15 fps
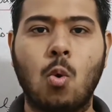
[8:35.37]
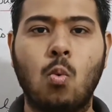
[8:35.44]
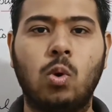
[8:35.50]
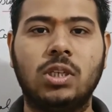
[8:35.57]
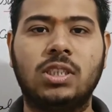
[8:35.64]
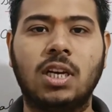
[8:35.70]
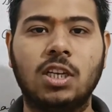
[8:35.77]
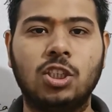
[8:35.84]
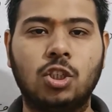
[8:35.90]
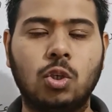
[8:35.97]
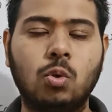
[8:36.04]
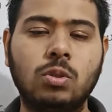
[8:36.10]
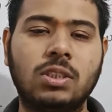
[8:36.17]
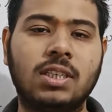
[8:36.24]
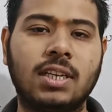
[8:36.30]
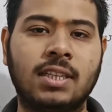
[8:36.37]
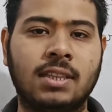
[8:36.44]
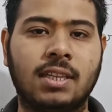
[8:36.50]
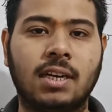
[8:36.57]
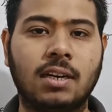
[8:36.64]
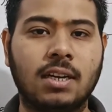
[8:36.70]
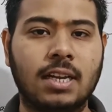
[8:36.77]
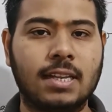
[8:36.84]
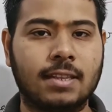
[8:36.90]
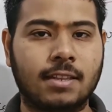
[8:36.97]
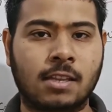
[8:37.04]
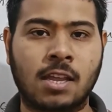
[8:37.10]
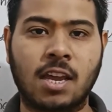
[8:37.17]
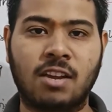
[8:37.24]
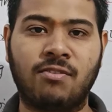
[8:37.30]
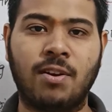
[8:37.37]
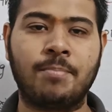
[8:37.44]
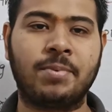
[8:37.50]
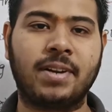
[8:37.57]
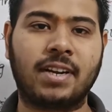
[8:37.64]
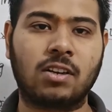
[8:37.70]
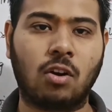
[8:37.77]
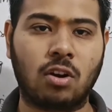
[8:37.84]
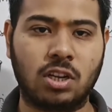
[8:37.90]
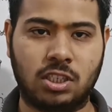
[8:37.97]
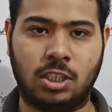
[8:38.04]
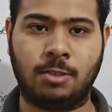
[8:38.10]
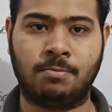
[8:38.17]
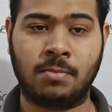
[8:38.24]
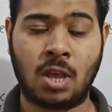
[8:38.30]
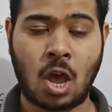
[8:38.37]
which are used in the thick film technology.